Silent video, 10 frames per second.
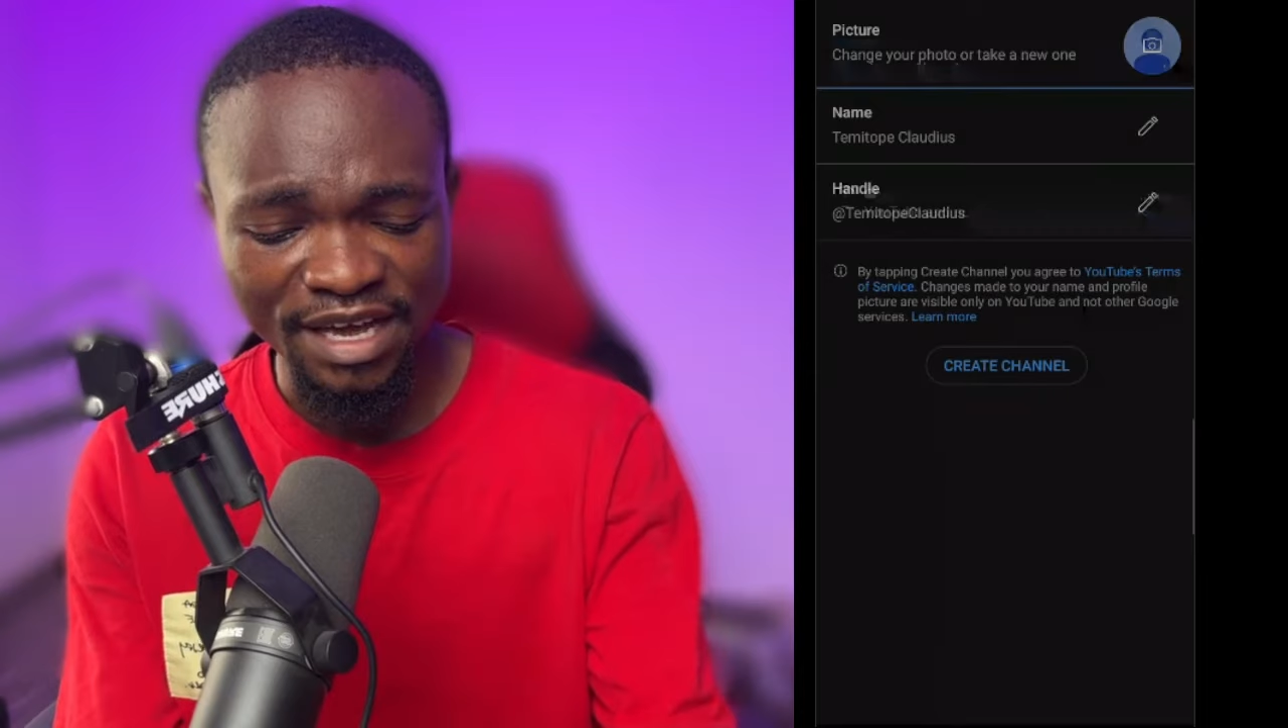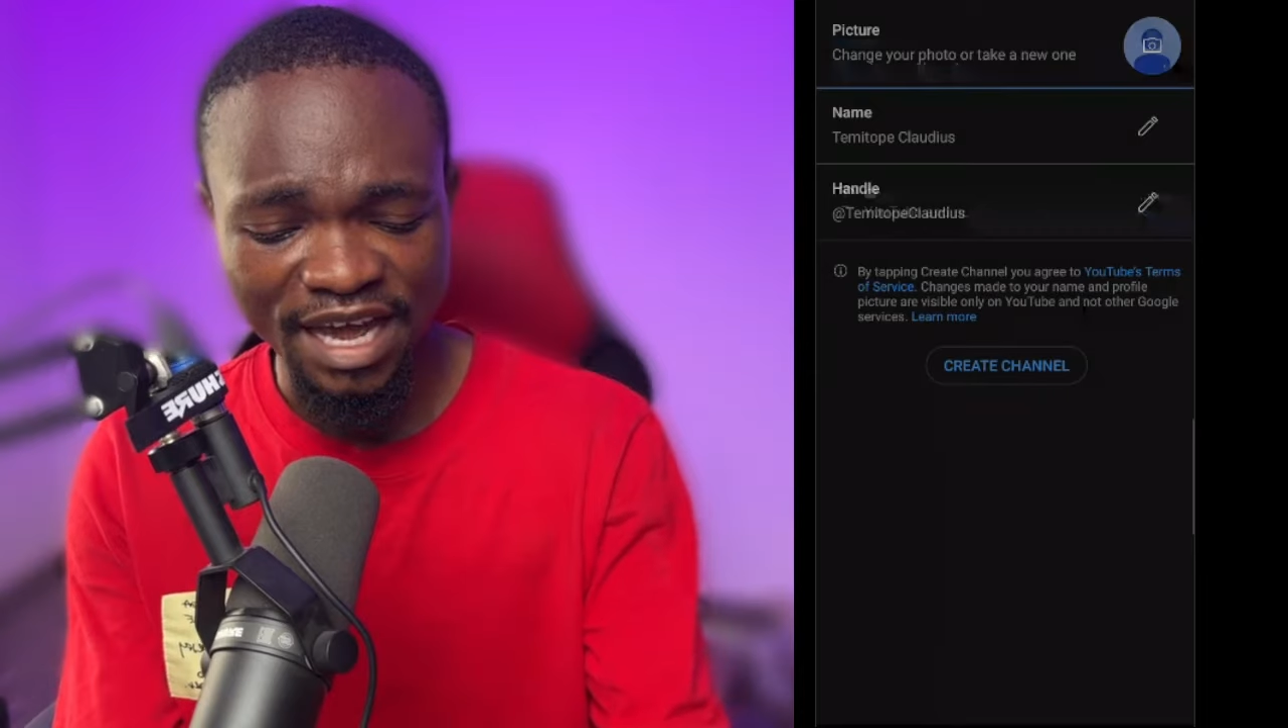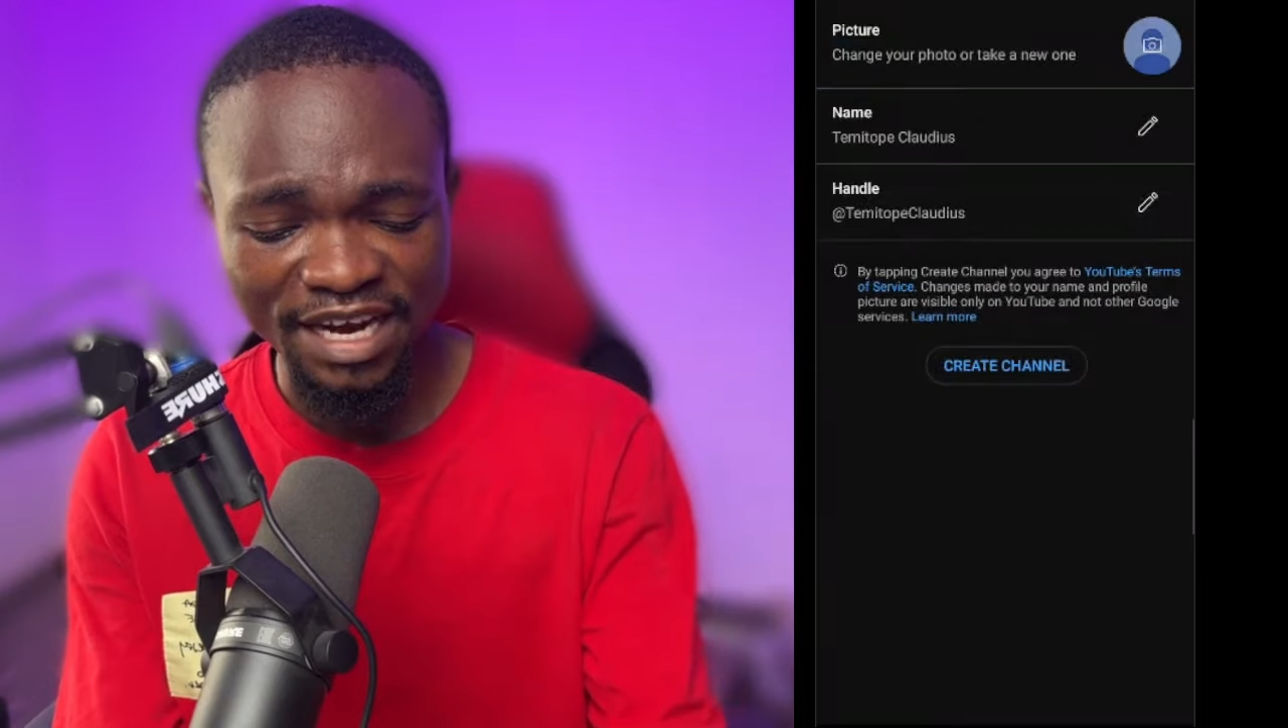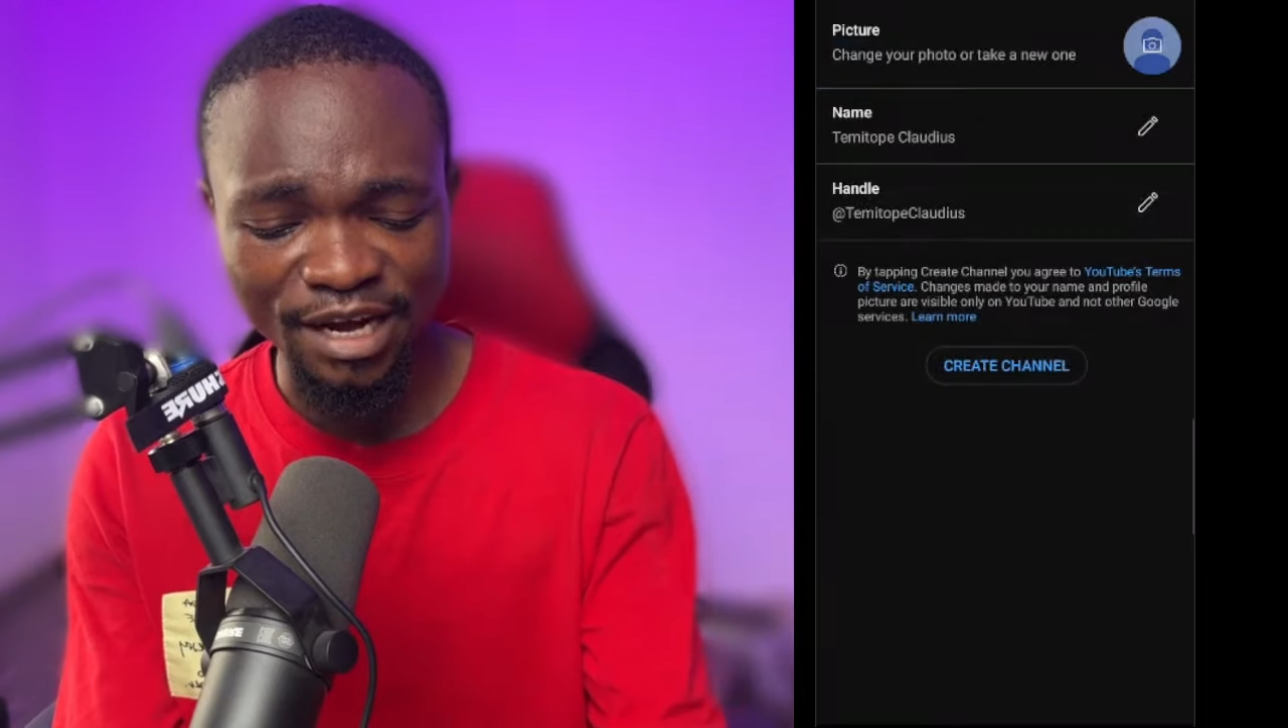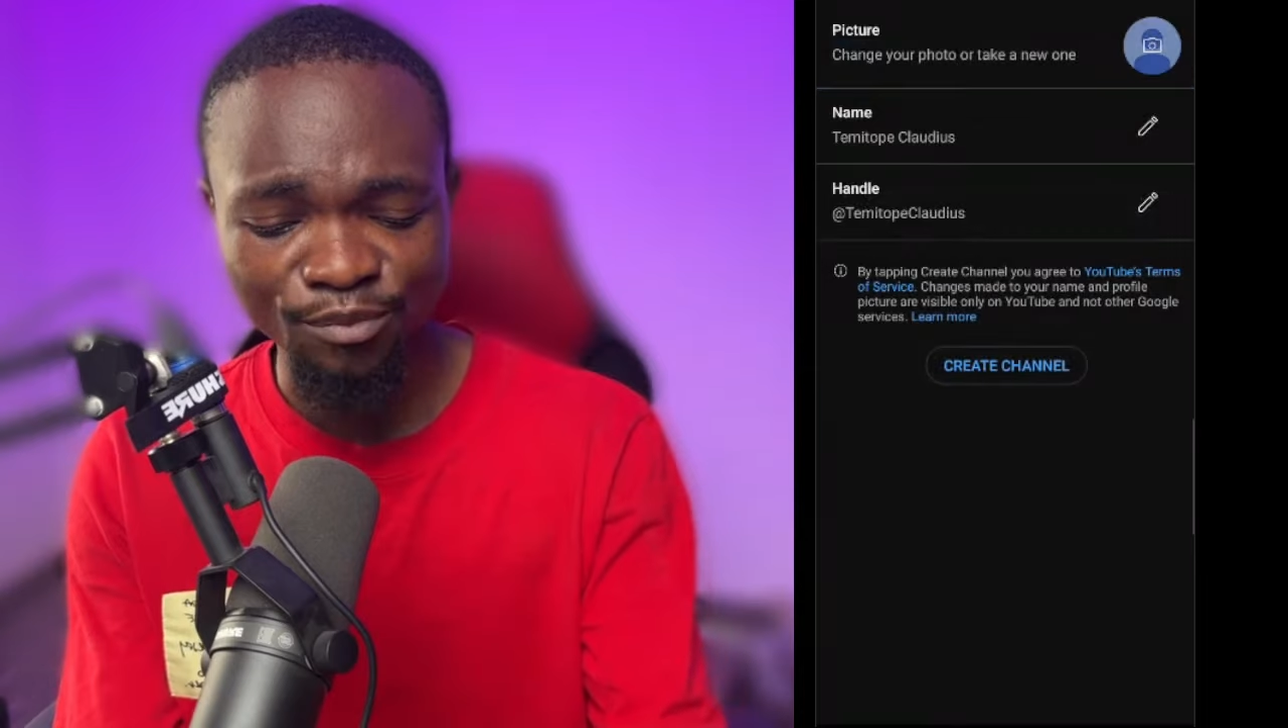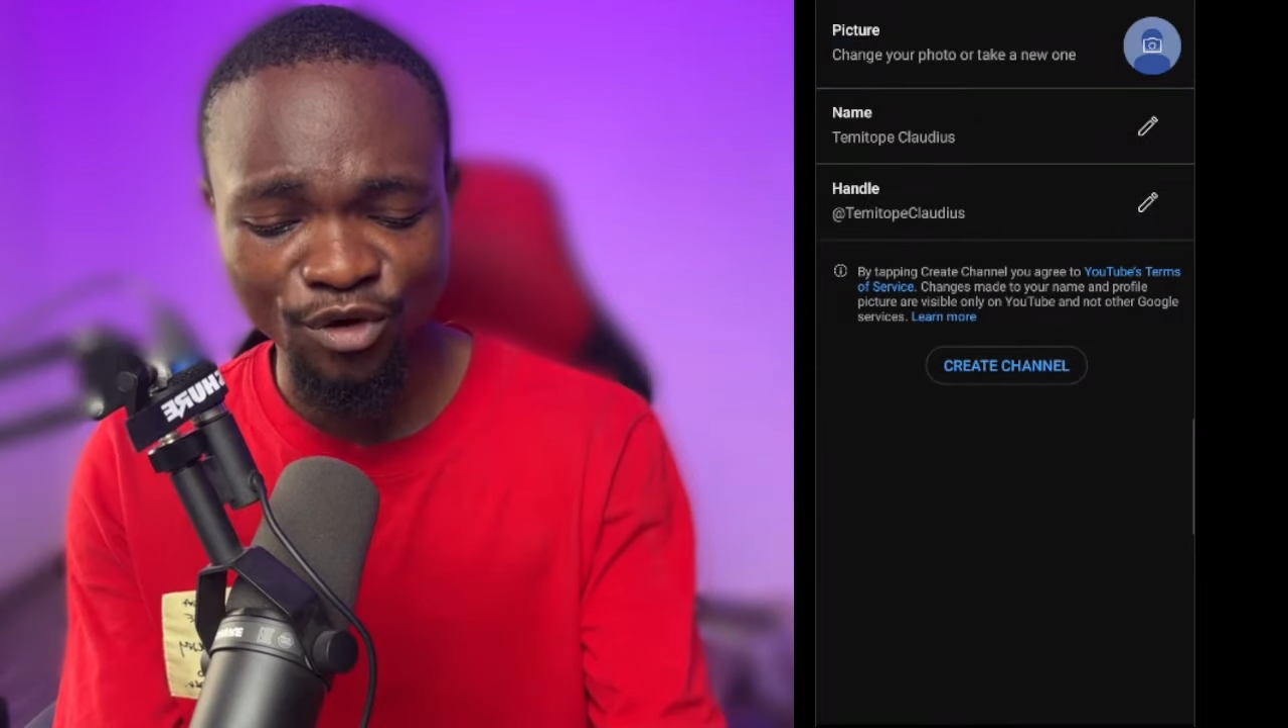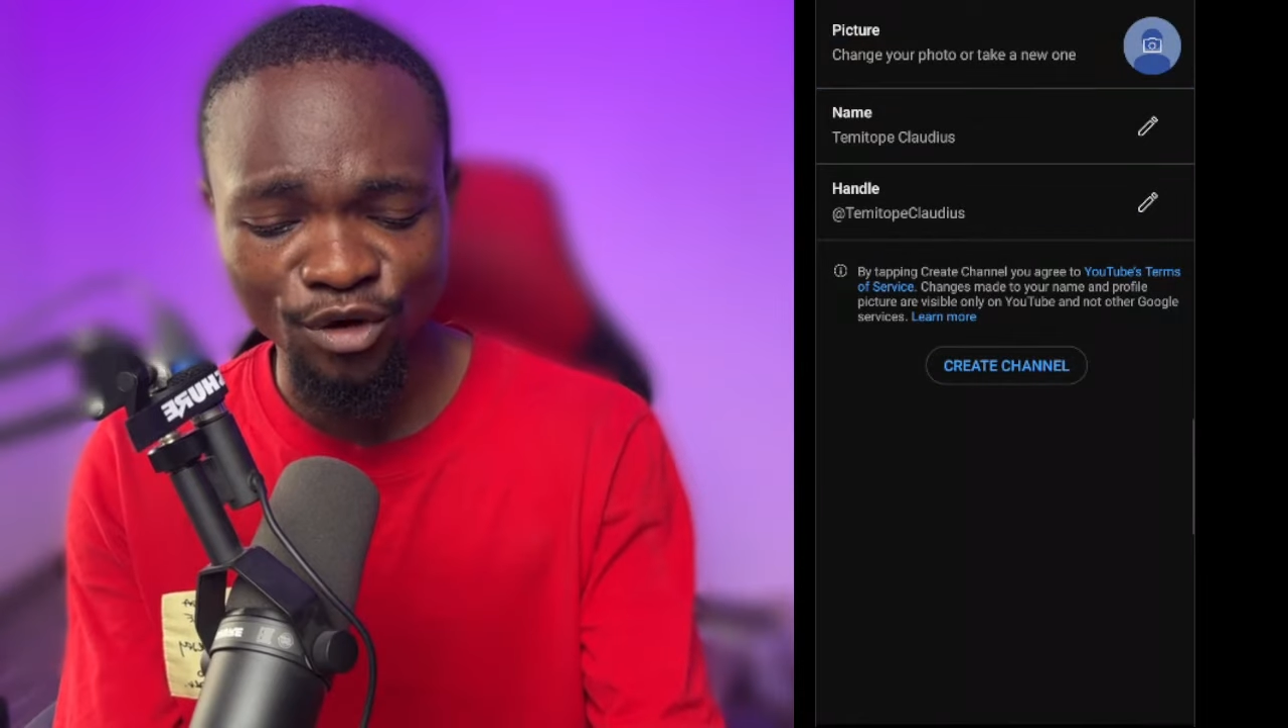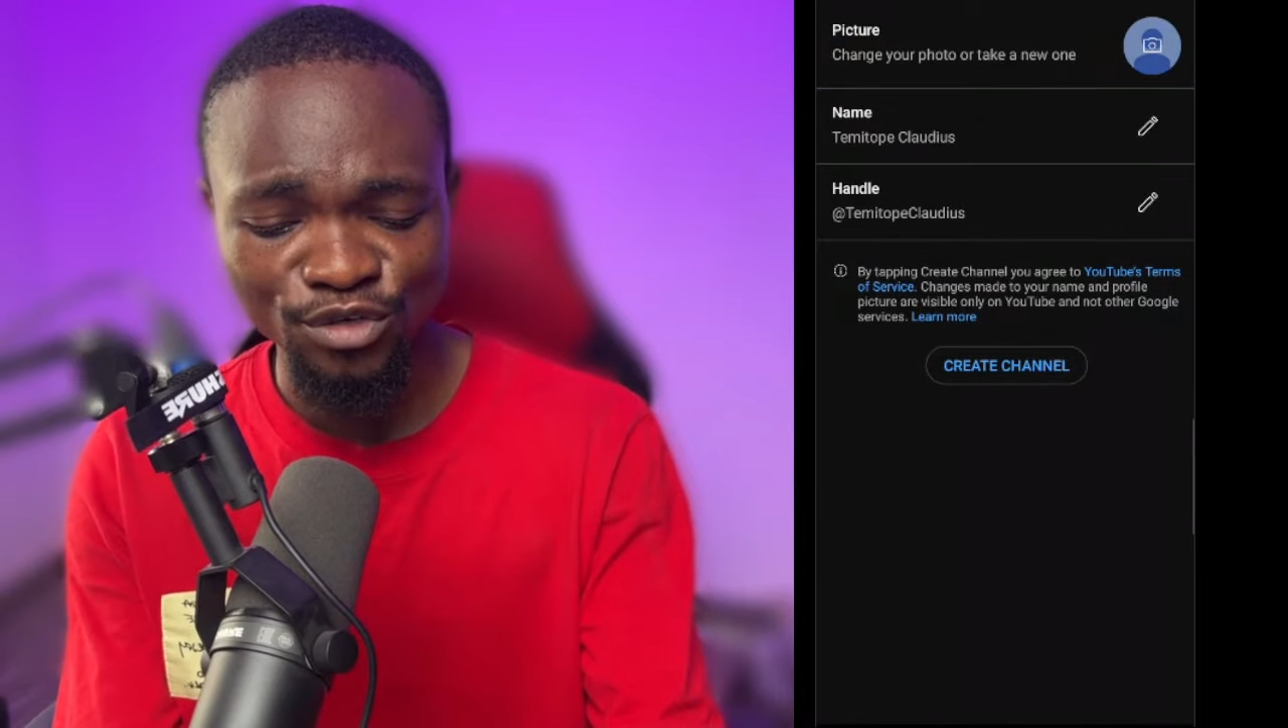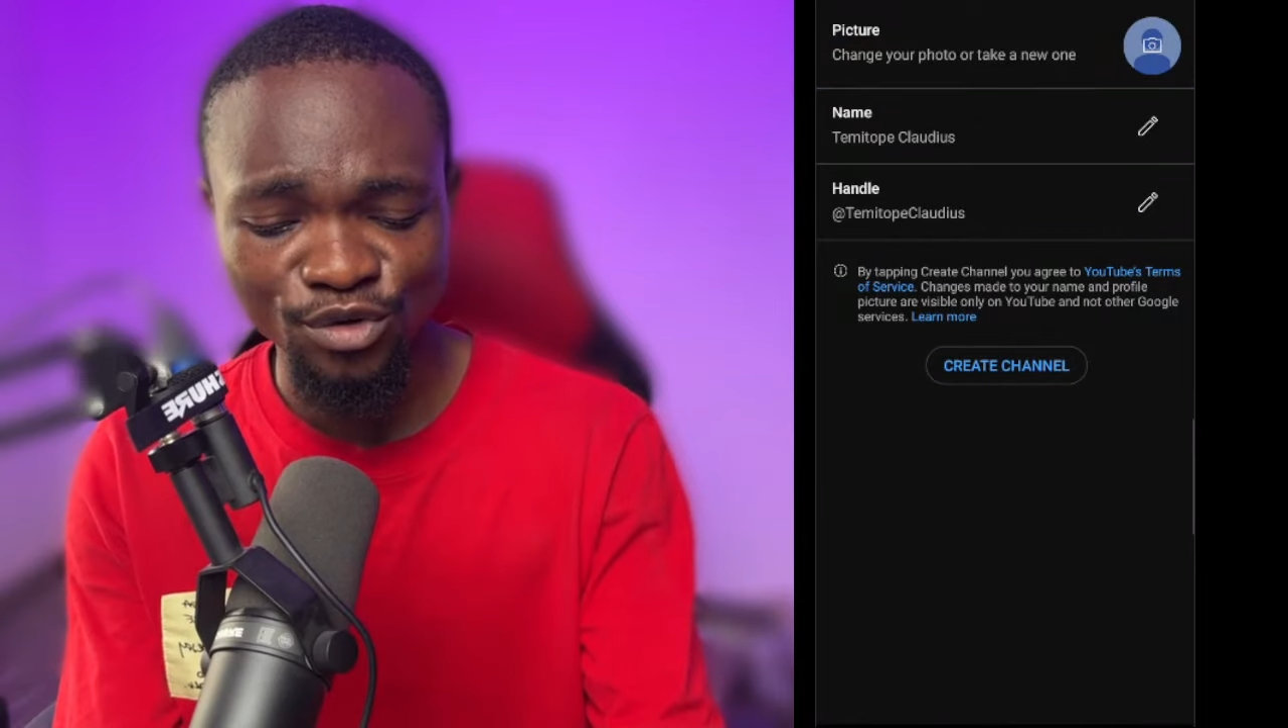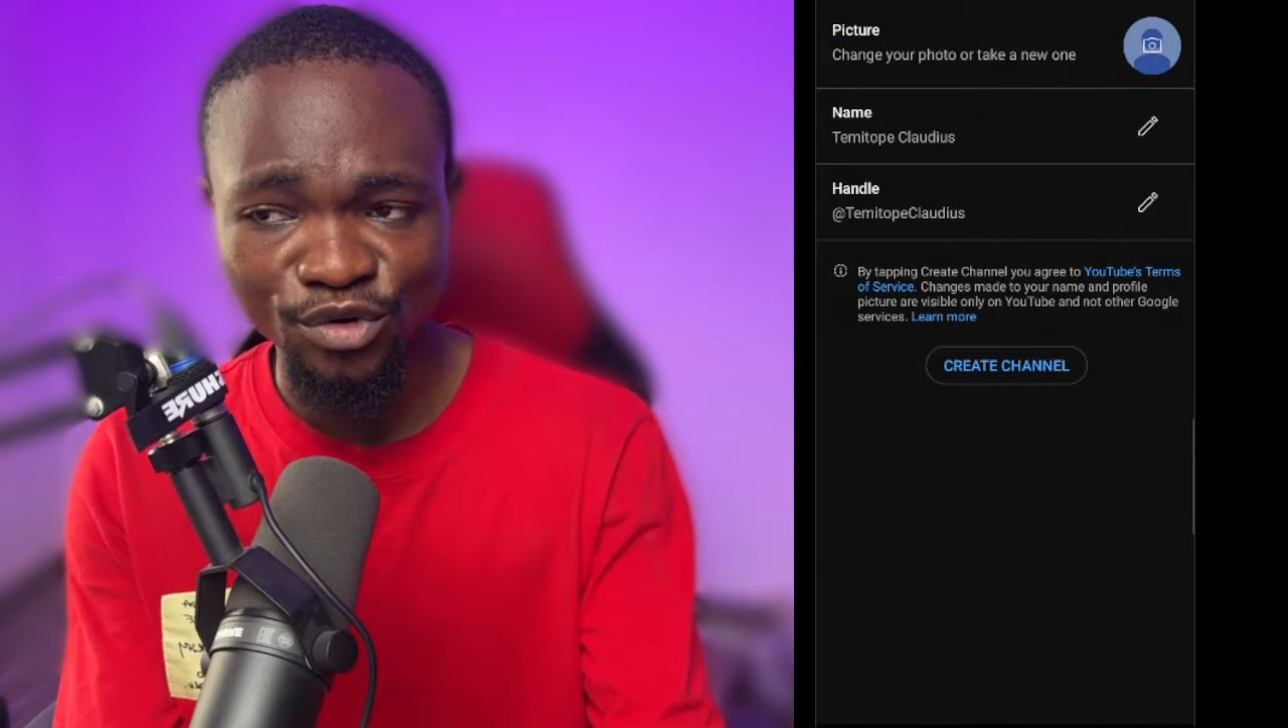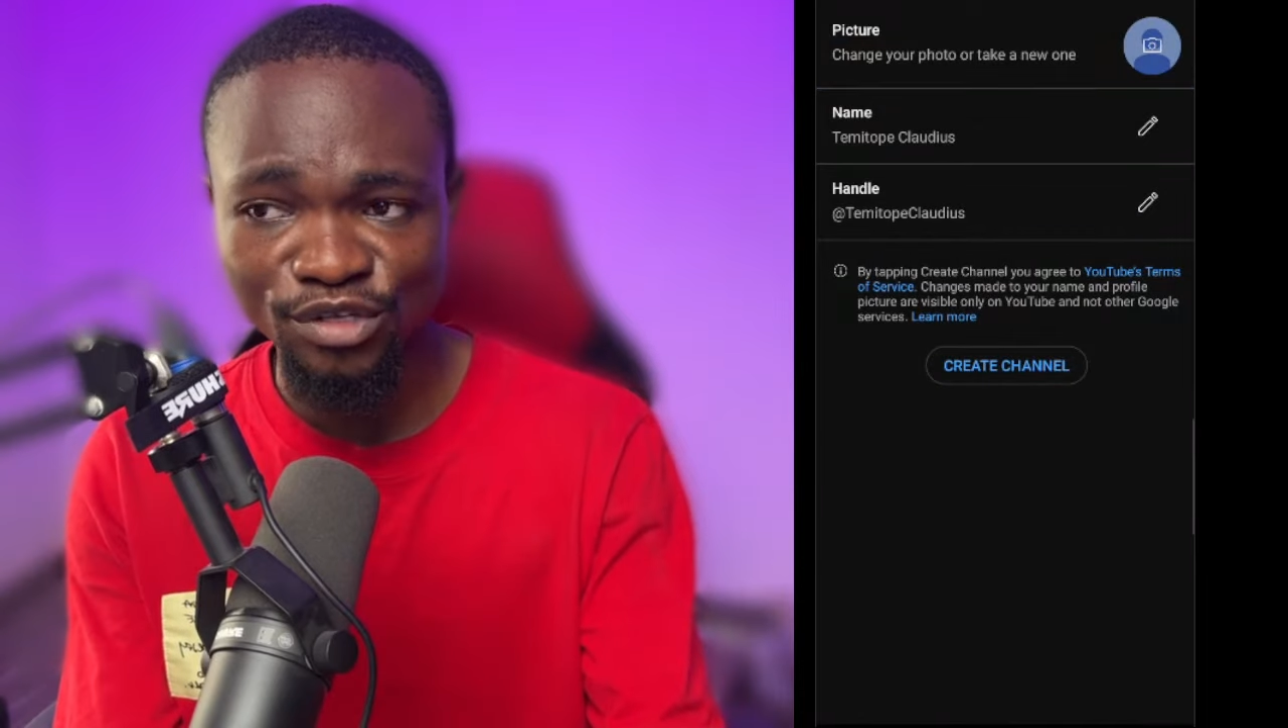And I'm also going